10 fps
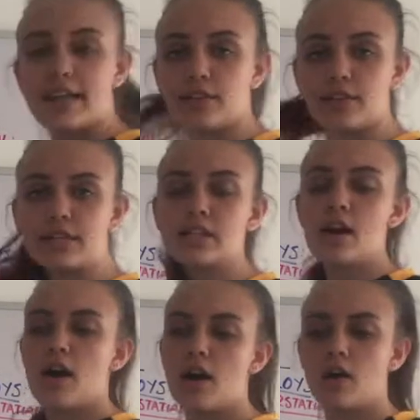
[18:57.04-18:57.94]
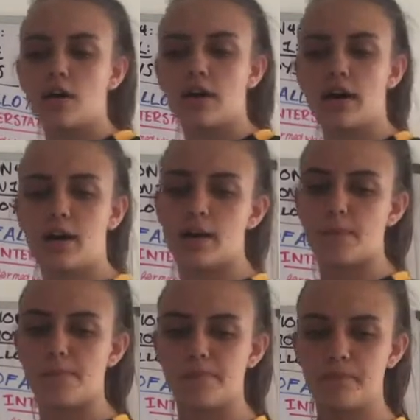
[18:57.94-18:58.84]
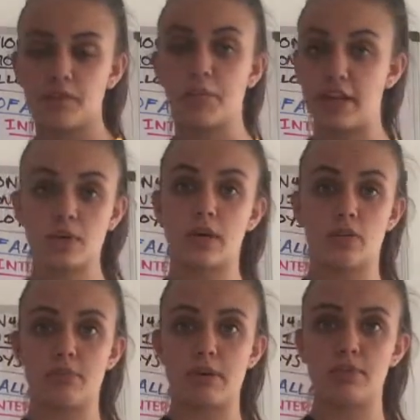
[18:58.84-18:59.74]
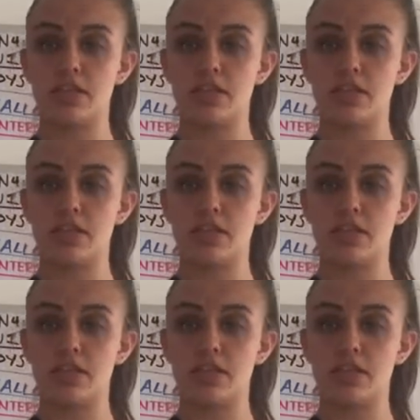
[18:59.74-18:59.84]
alloys are, the best way to remember